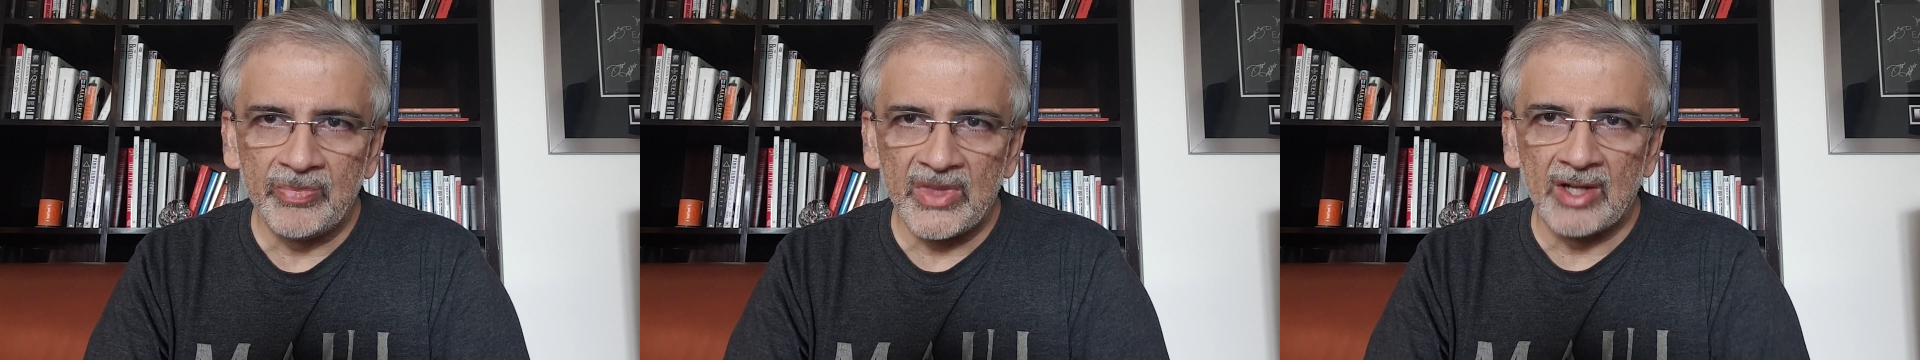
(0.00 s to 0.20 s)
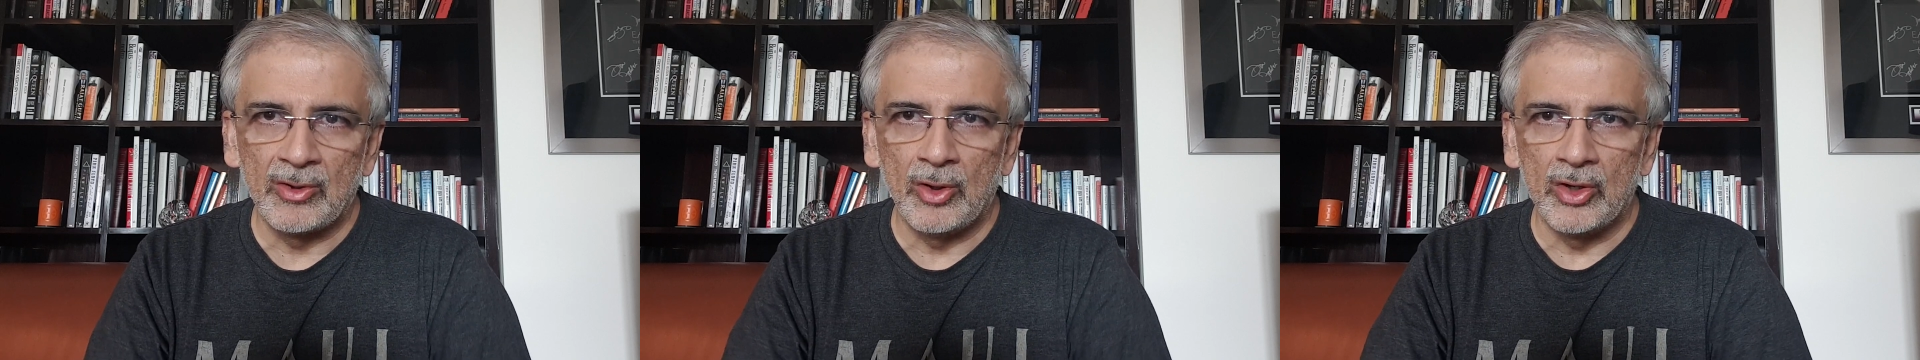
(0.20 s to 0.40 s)

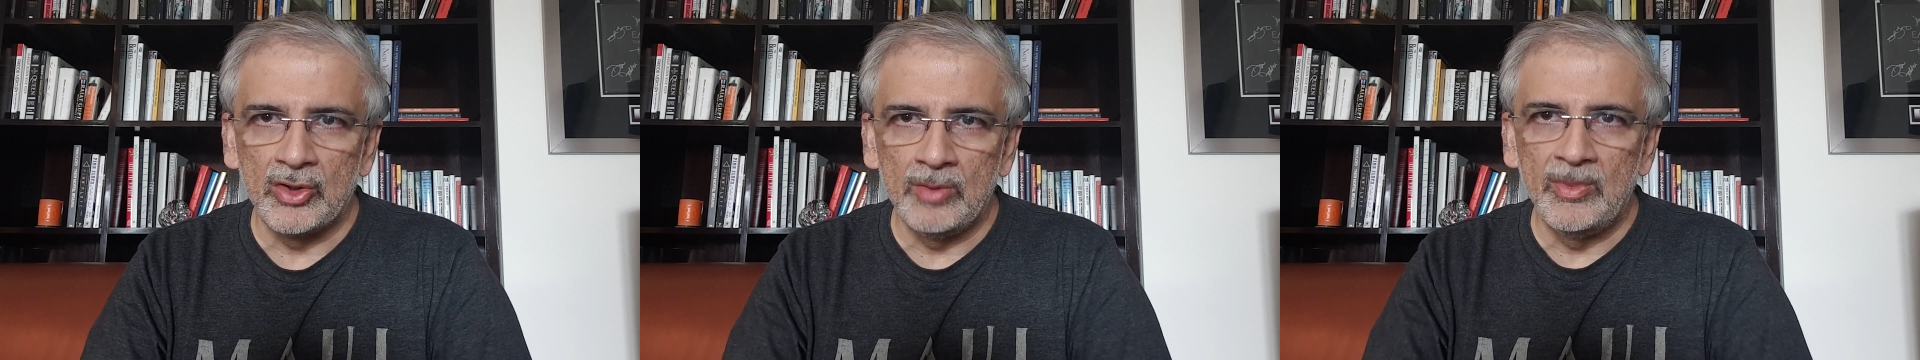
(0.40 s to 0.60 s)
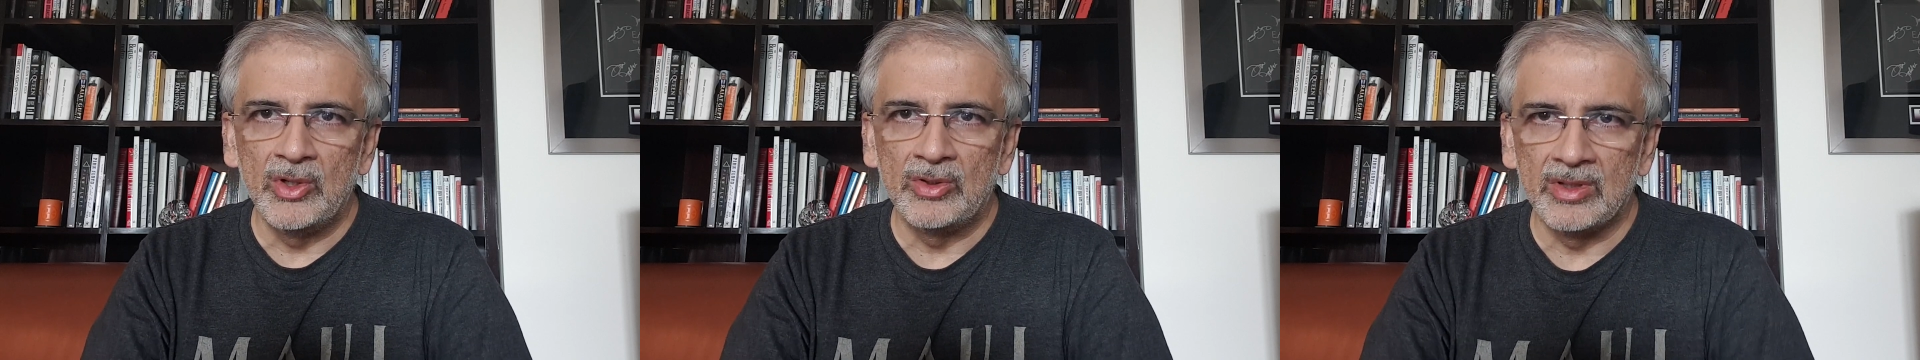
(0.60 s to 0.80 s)
that
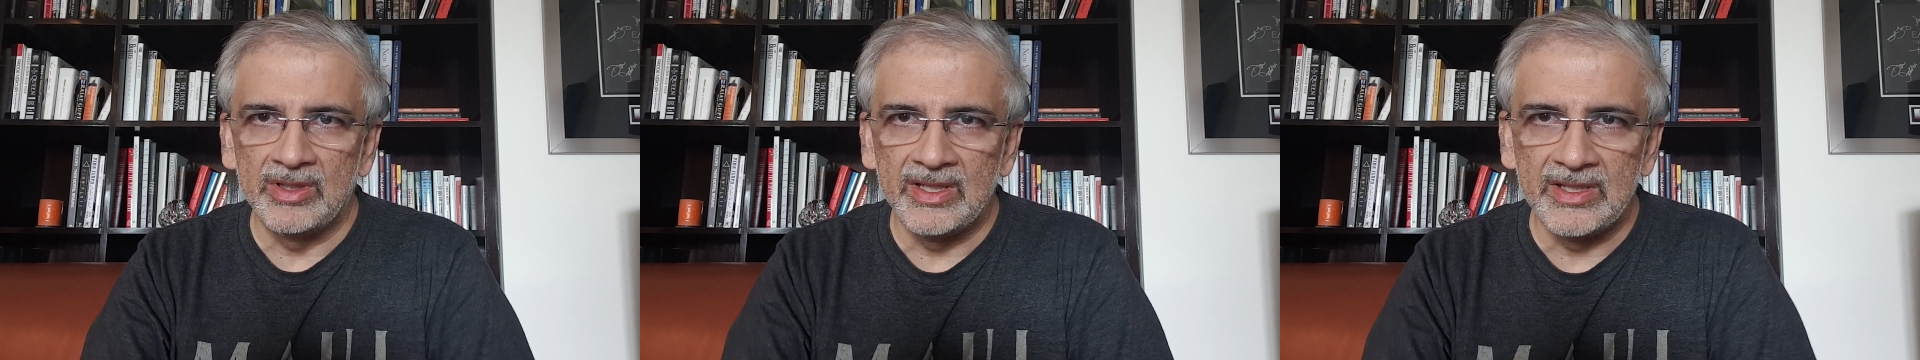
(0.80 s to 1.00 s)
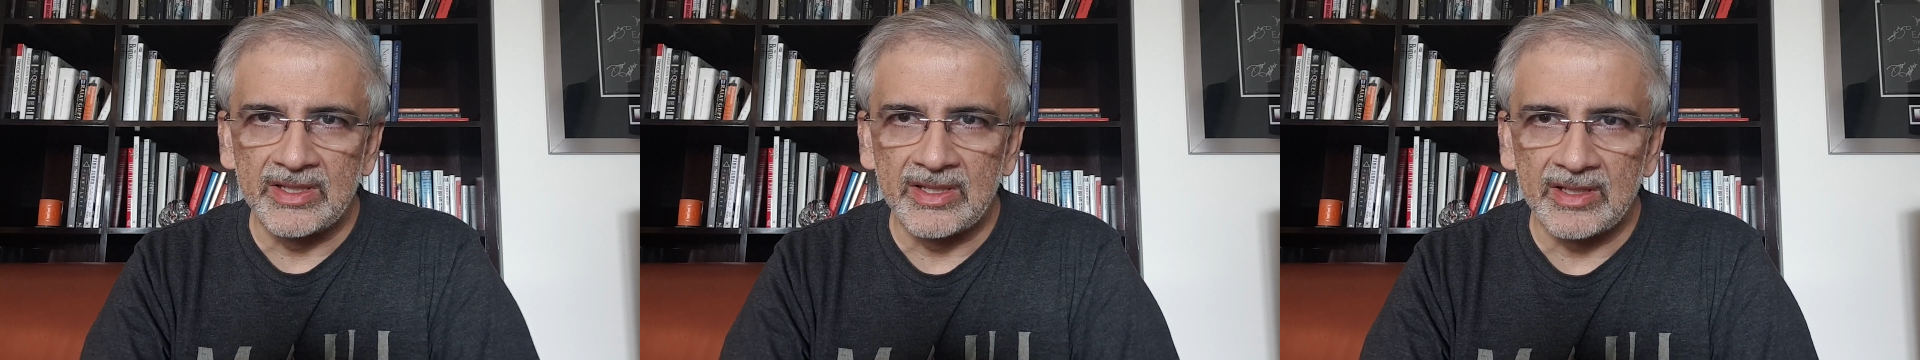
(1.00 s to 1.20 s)
contribute to
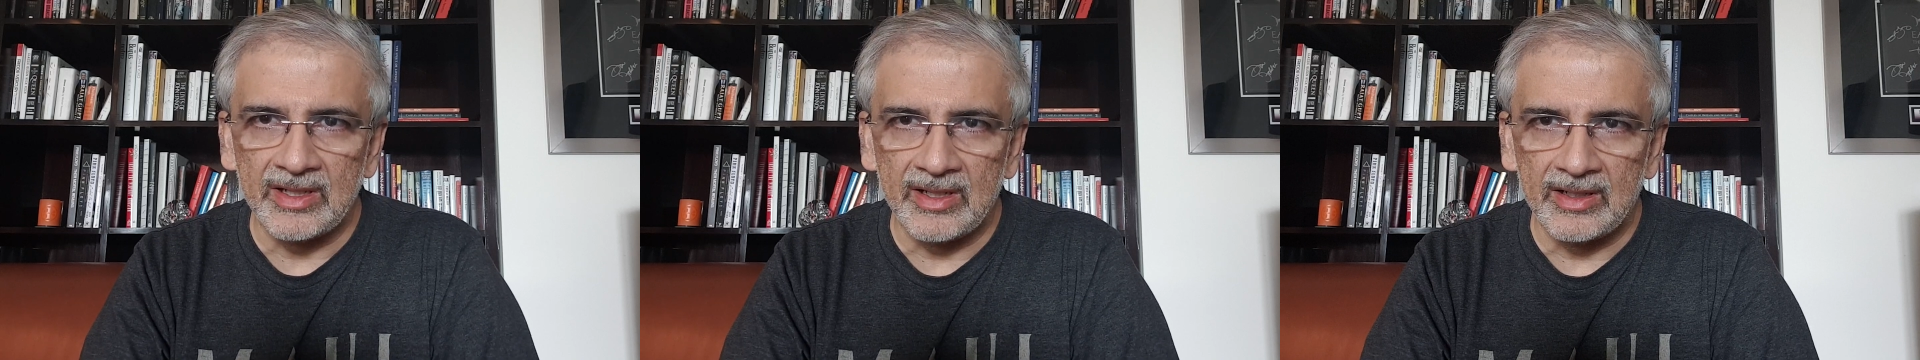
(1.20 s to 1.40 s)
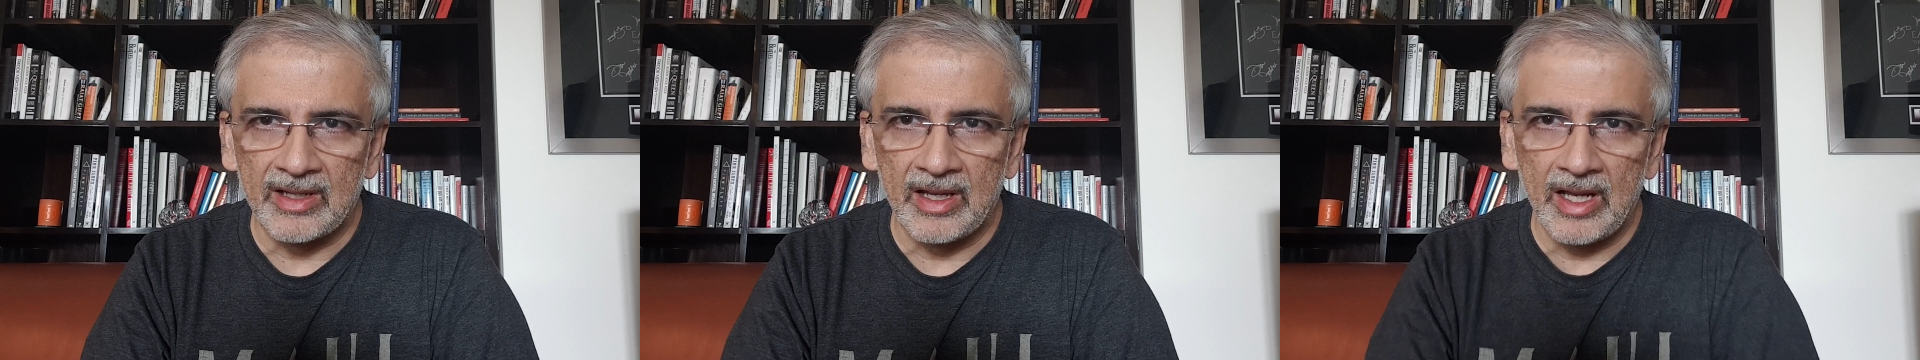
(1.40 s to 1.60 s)
this
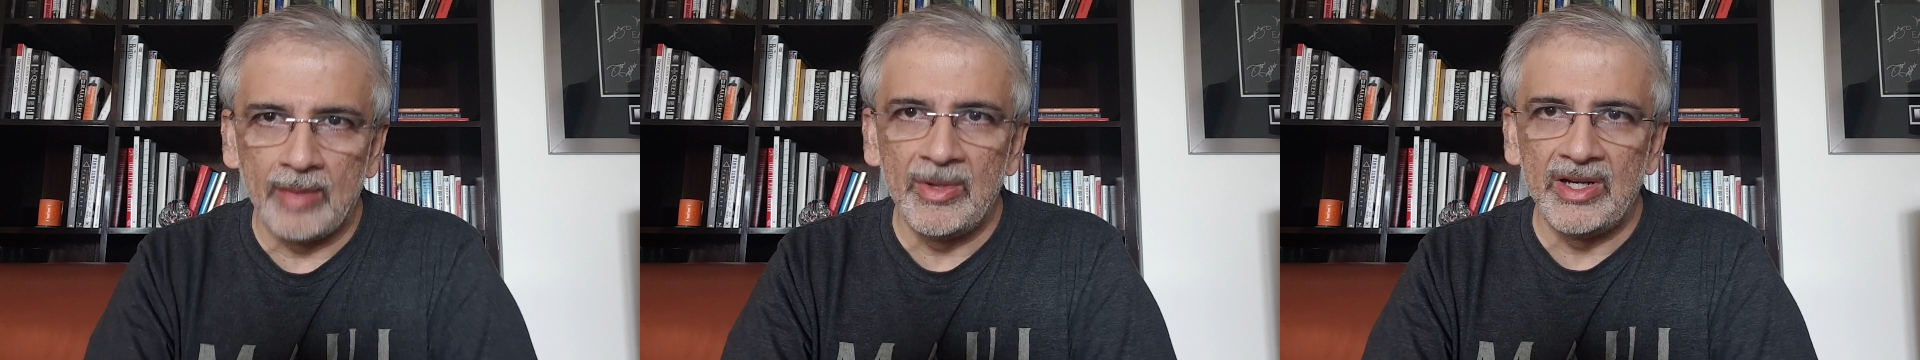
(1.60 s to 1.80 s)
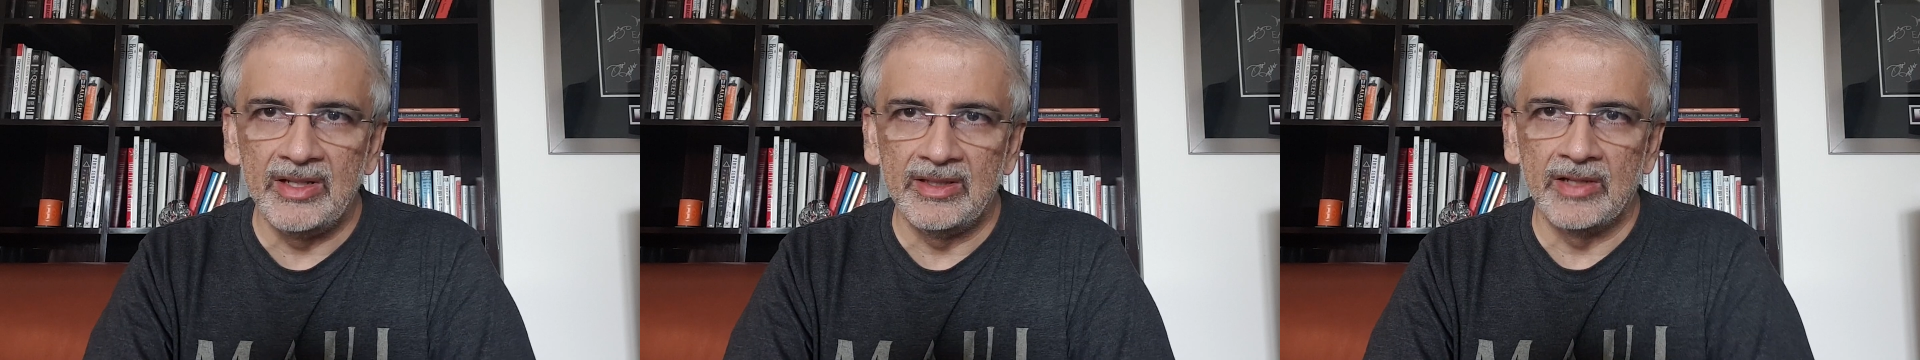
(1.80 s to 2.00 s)

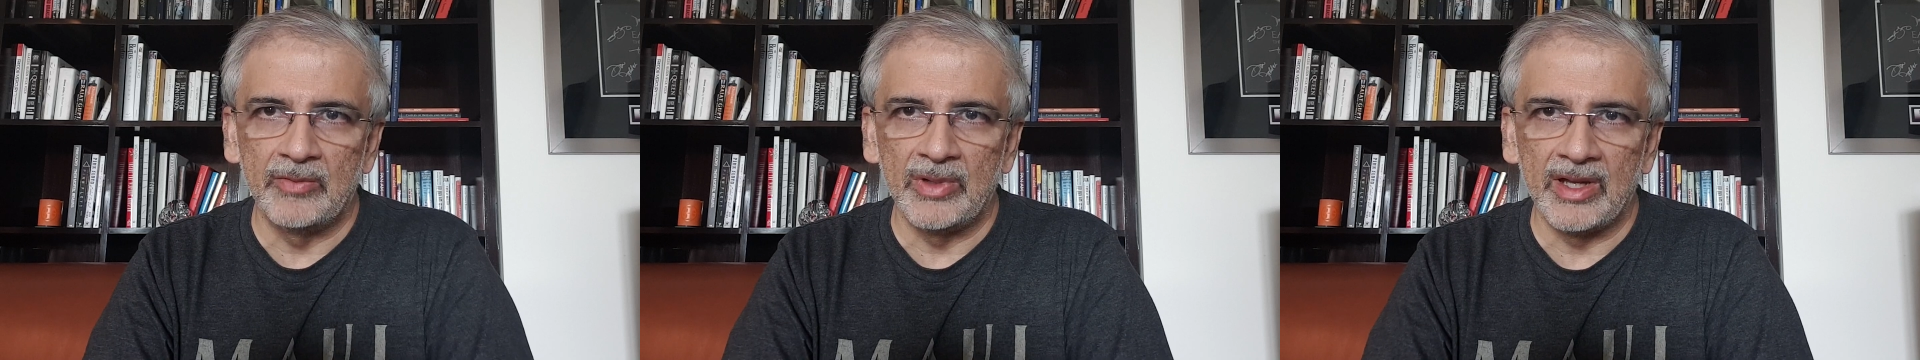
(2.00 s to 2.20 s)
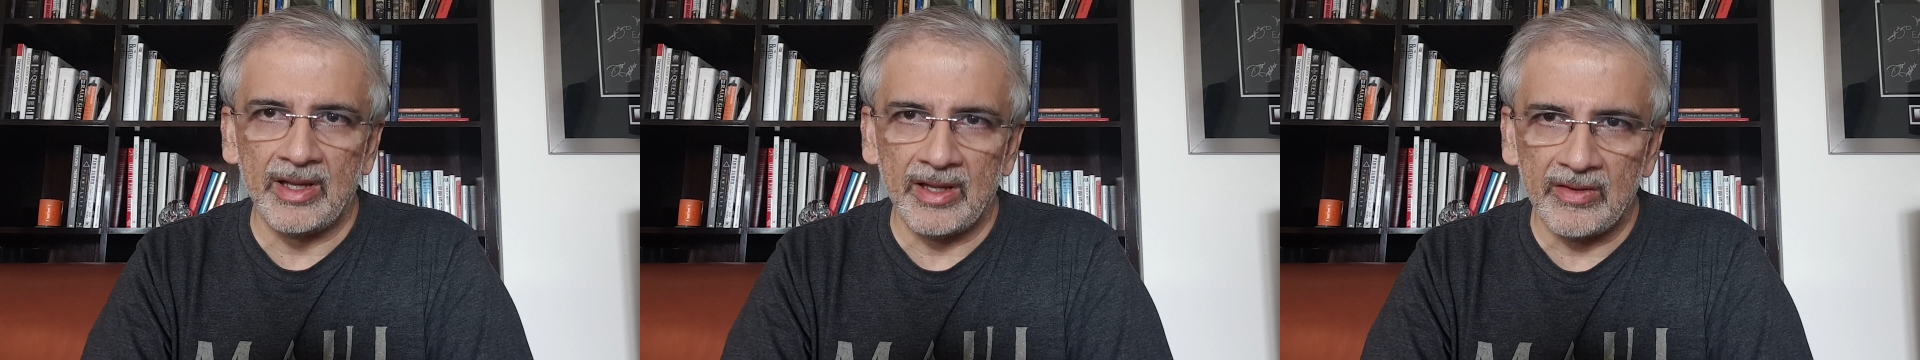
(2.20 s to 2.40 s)
calamity that
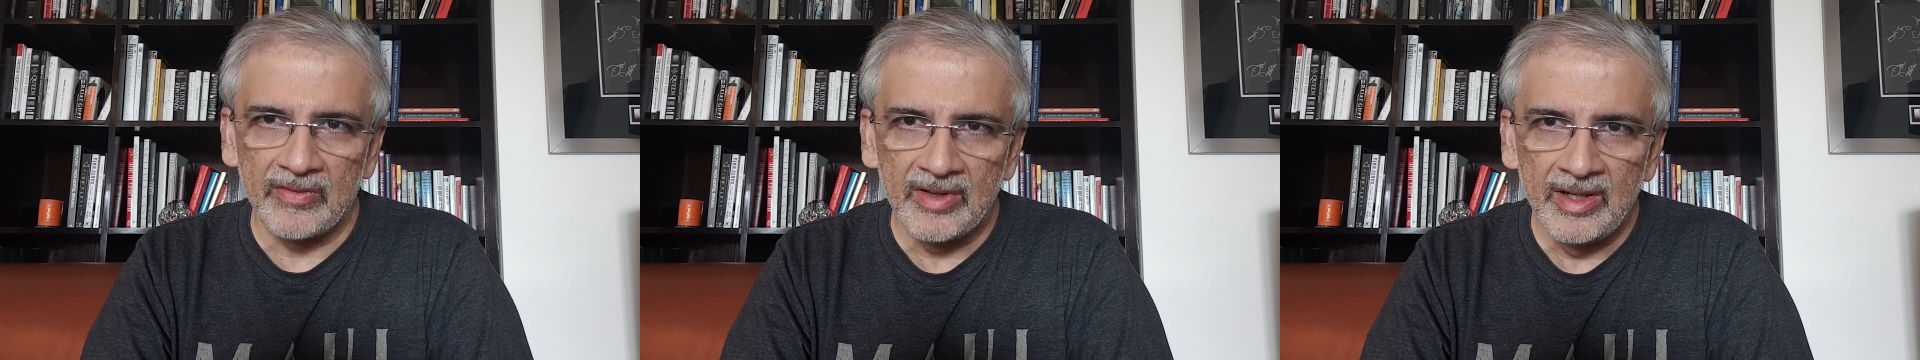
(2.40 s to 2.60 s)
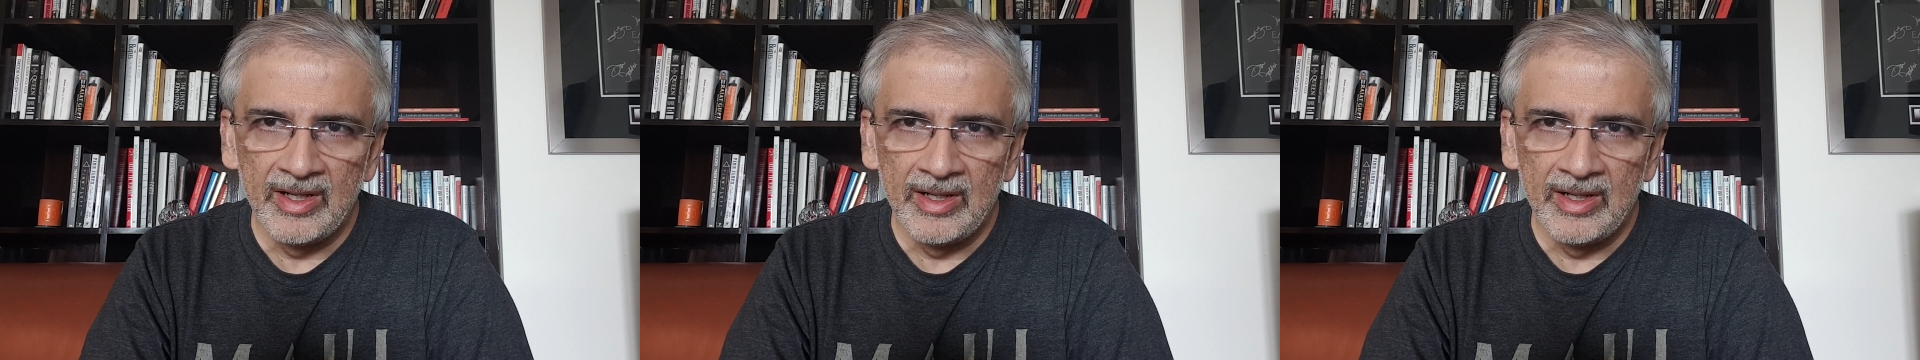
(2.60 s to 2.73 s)
we have